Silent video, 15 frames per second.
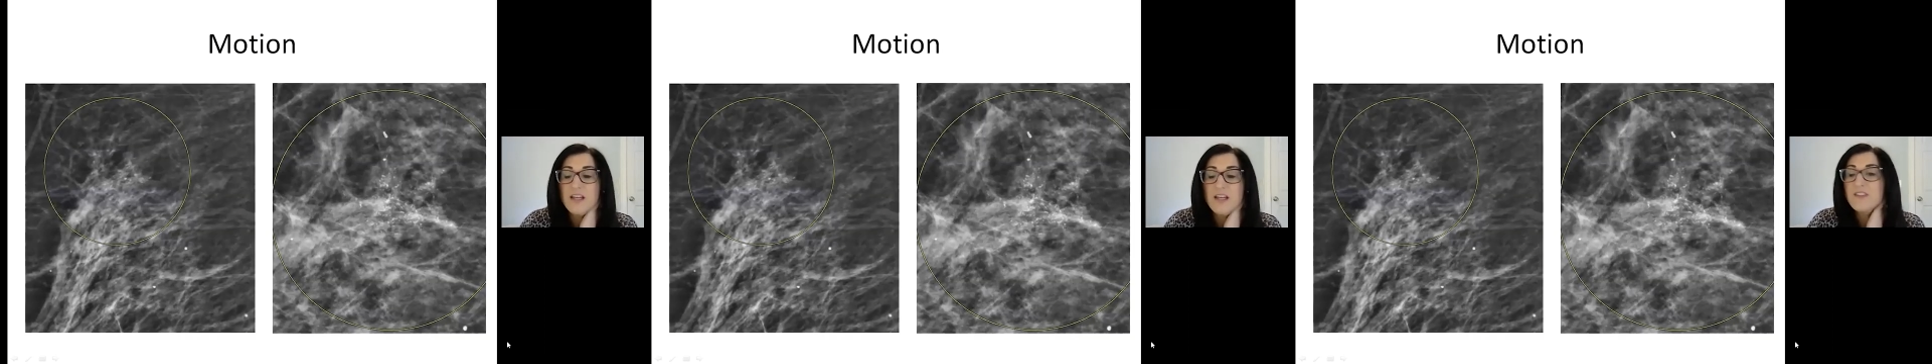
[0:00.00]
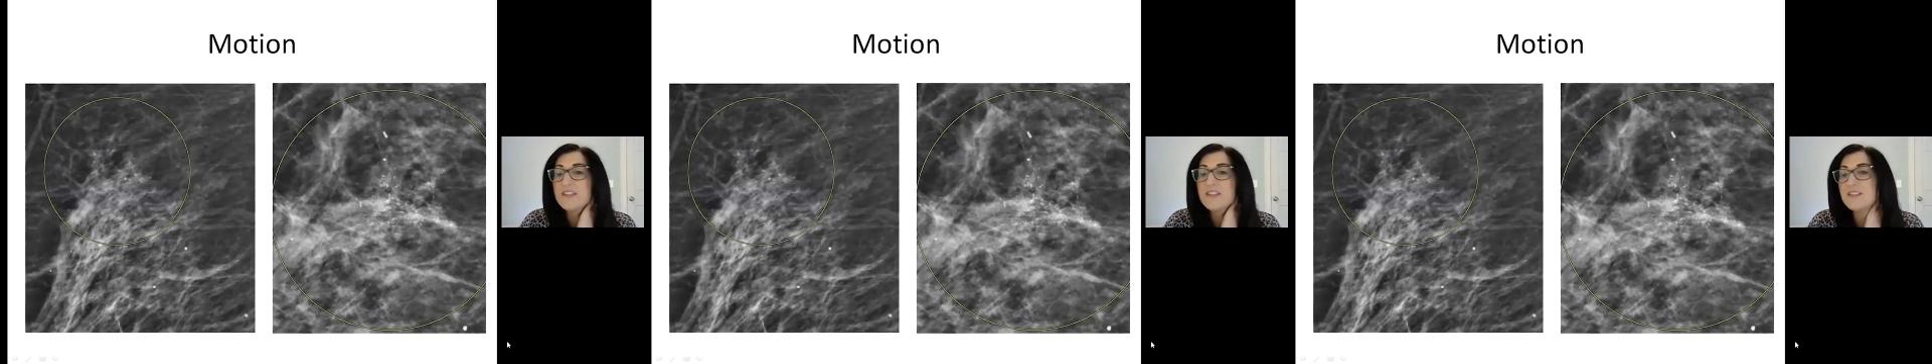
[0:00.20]

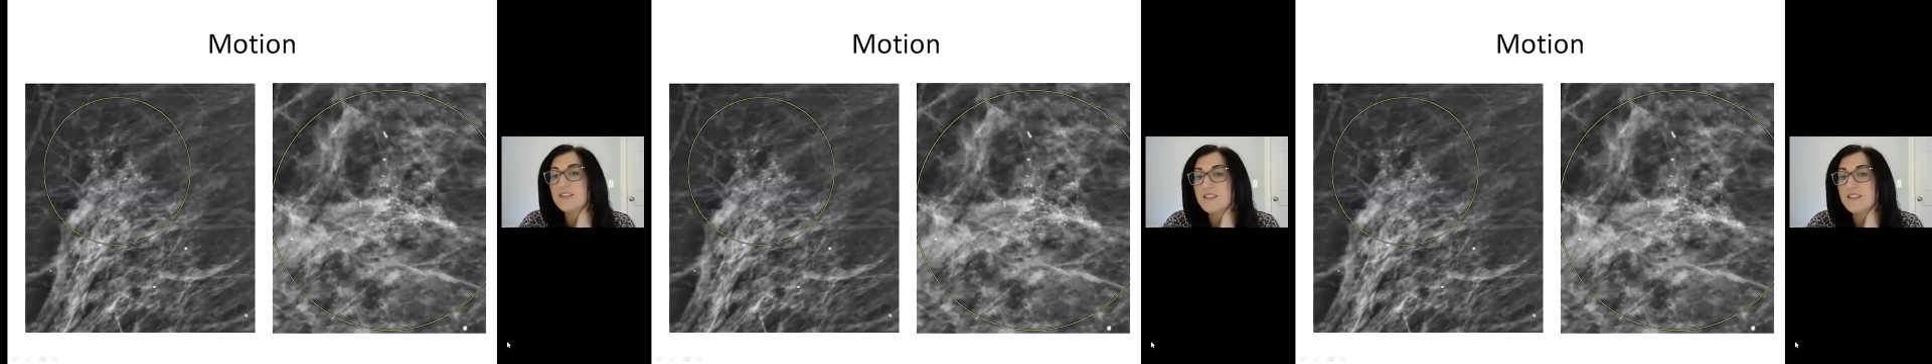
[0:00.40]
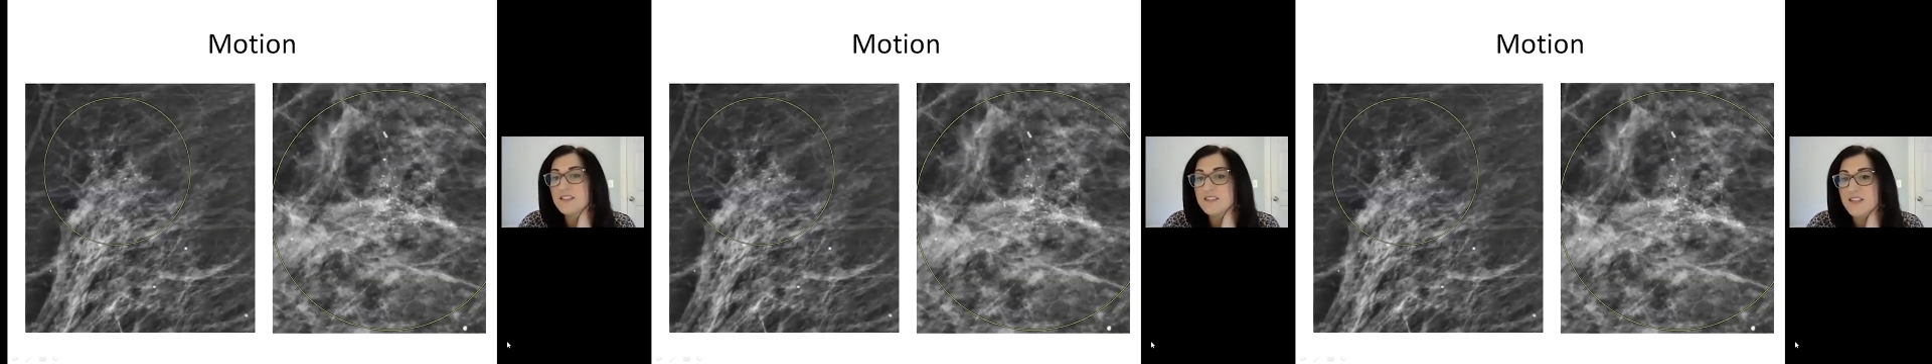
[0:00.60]
This is
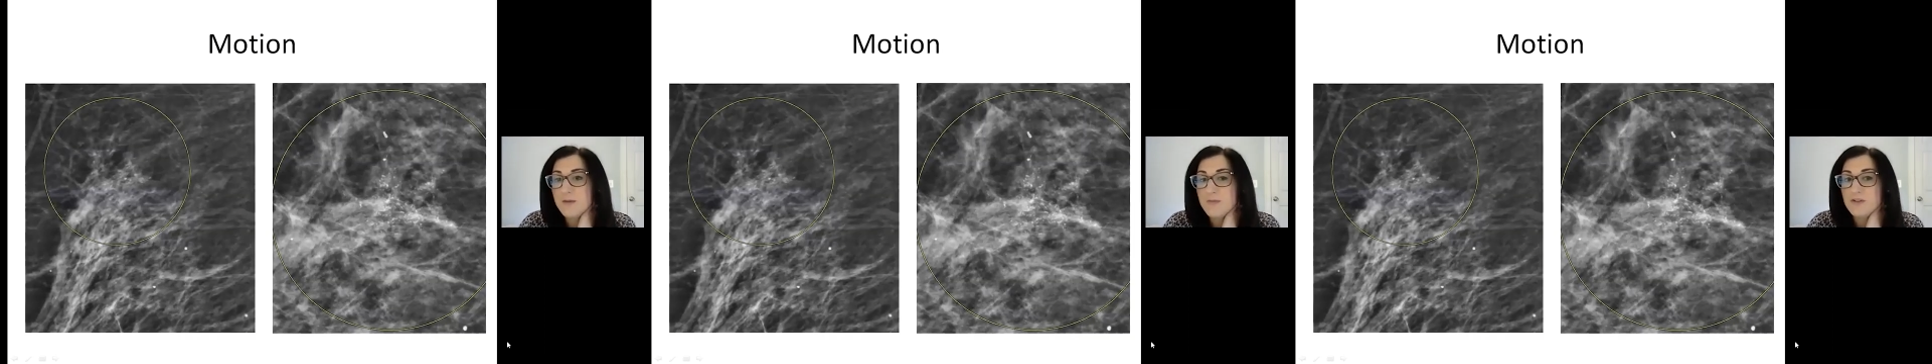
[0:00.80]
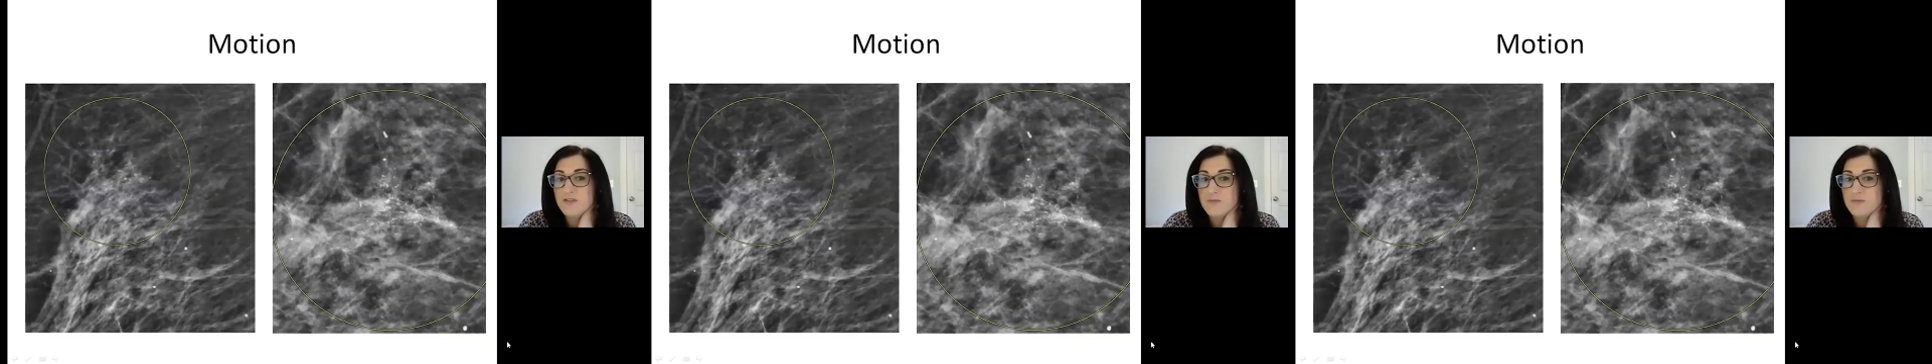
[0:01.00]
an
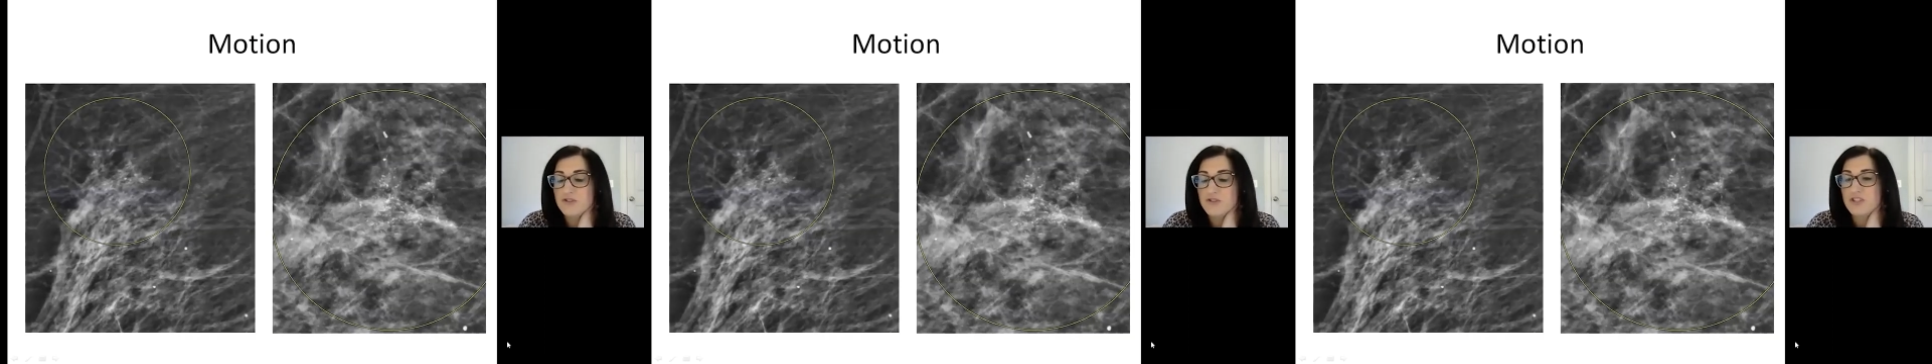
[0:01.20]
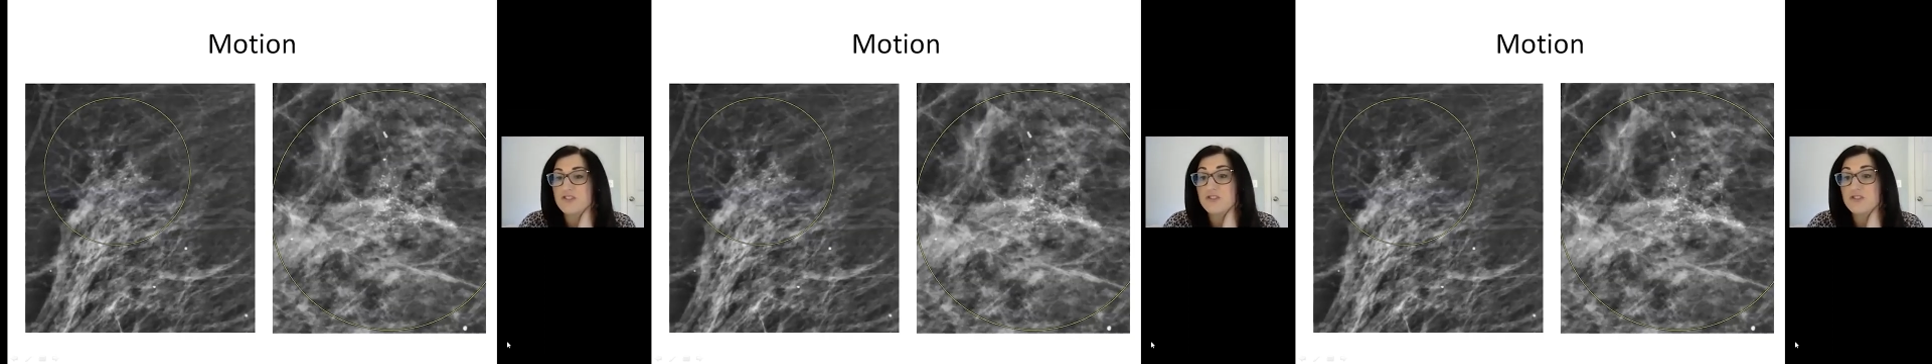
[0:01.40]
example of motion.